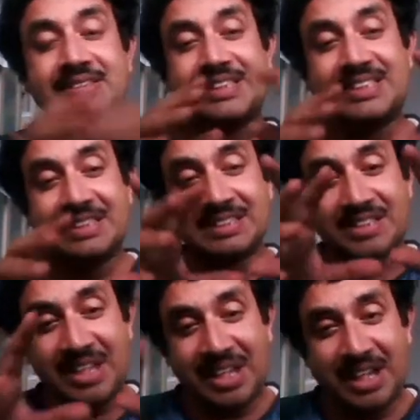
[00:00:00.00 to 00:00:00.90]
This
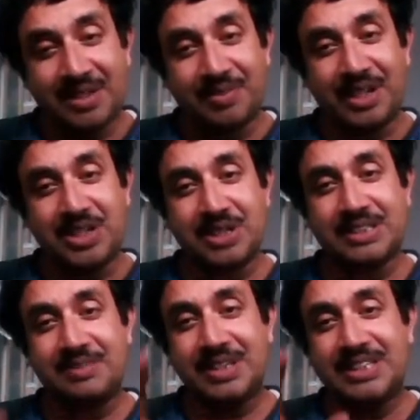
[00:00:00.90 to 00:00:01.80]
three kind of
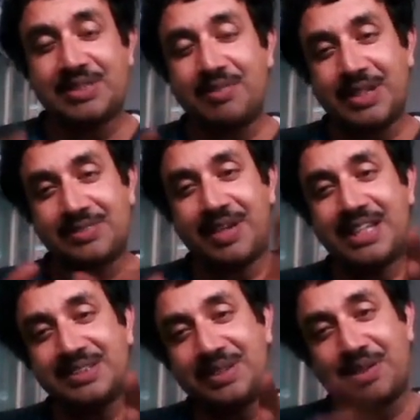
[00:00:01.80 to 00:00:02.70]
relationship, e square plus
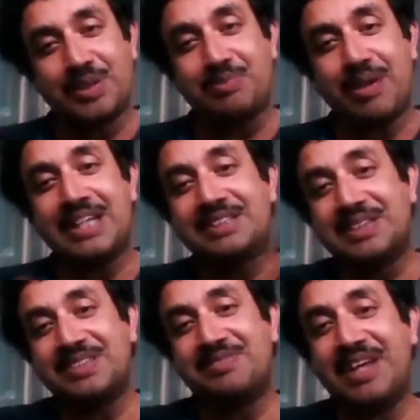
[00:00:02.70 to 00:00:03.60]
phi square equal to pi
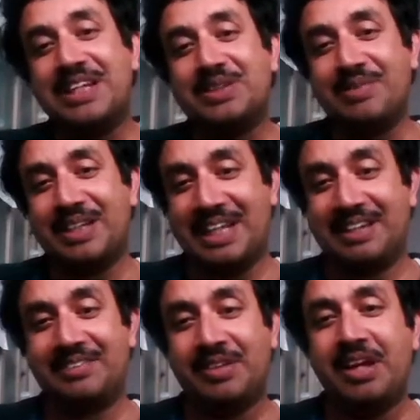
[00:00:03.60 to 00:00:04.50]
square, is valid over
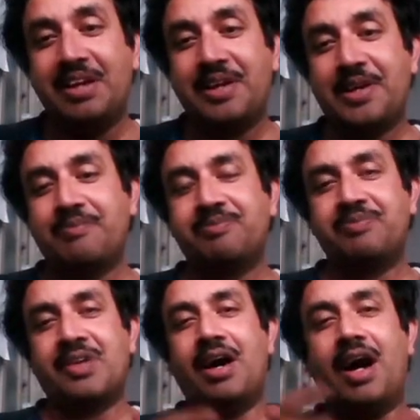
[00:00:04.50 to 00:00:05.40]
there.
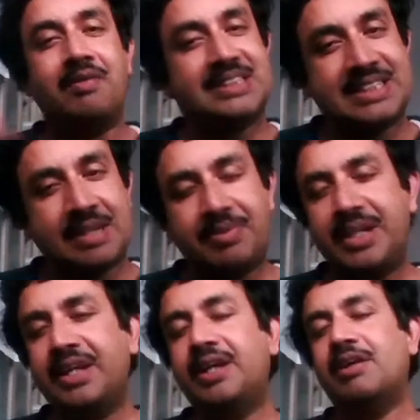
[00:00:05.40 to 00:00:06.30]
How is it
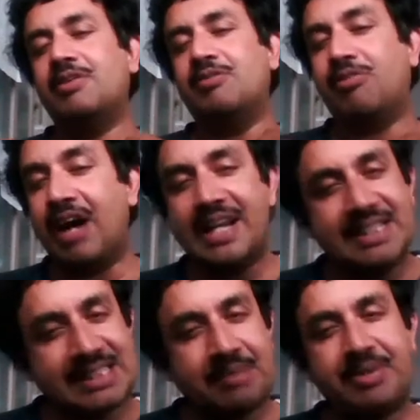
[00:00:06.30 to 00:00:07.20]
happening? Why it
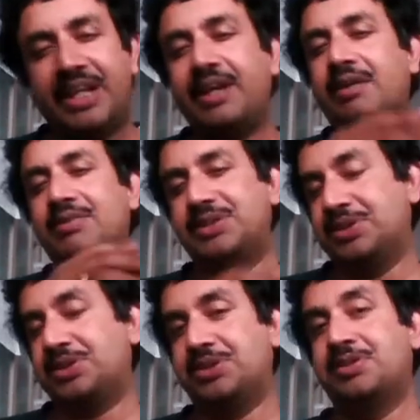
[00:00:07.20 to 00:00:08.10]
is happening? We
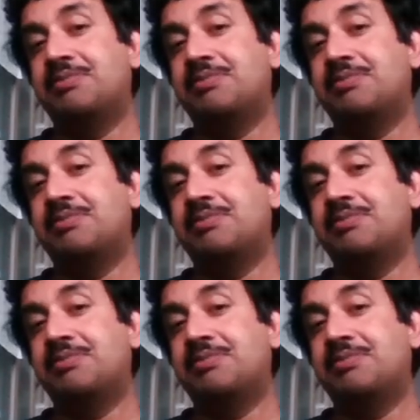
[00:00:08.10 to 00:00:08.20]
don't know.